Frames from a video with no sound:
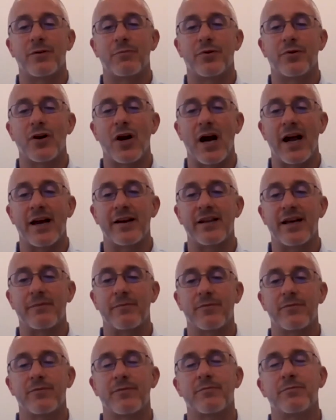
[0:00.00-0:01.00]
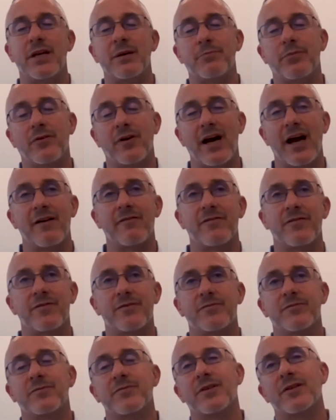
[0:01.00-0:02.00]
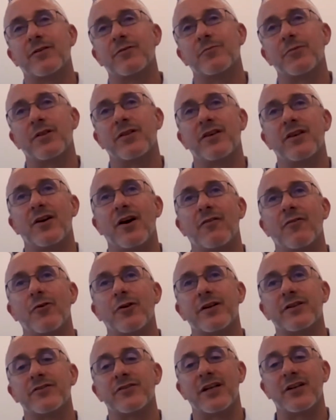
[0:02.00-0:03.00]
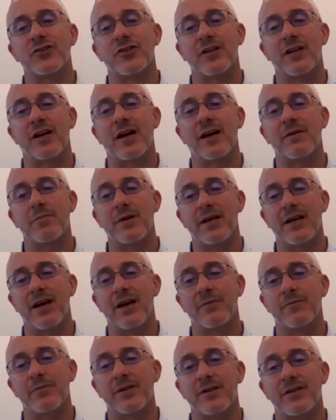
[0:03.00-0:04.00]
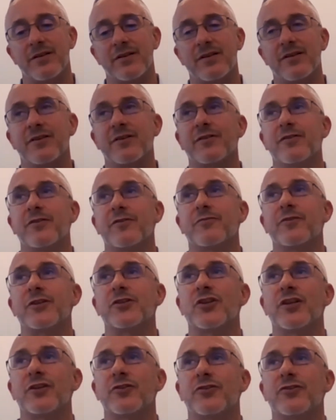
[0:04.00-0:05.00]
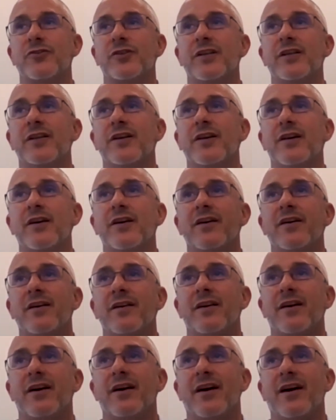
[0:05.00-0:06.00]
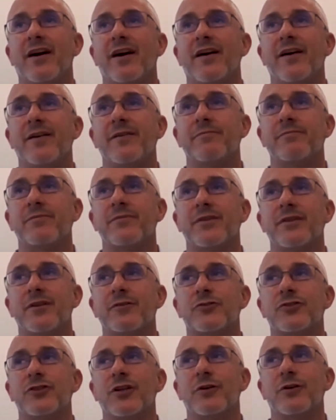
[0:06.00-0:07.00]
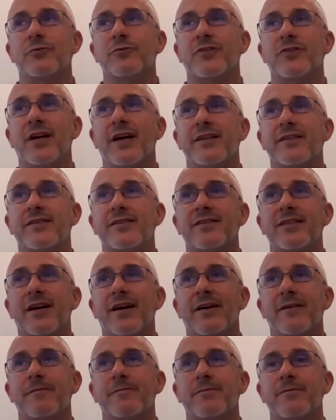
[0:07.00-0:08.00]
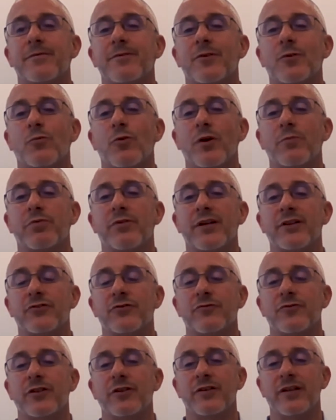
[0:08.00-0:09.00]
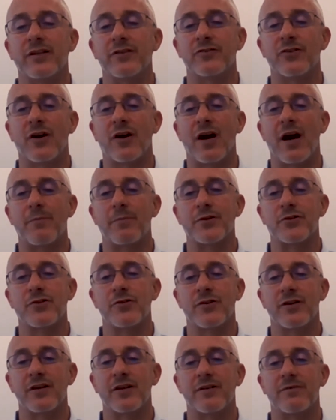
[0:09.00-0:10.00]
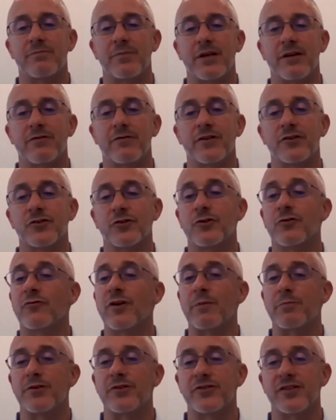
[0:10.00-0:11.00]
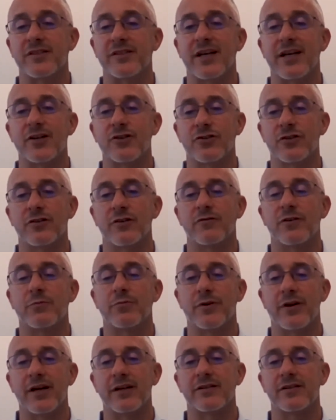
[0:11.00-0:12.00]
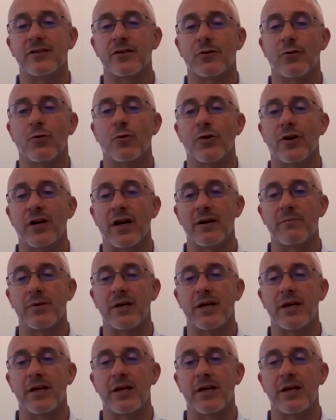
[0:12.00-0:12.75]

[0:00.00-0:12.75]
the pride that people have, you know, within our organization at IBM, and the rich history, you know, shows that the workplace really is our opportunity to be a physical representation of the brand and the core at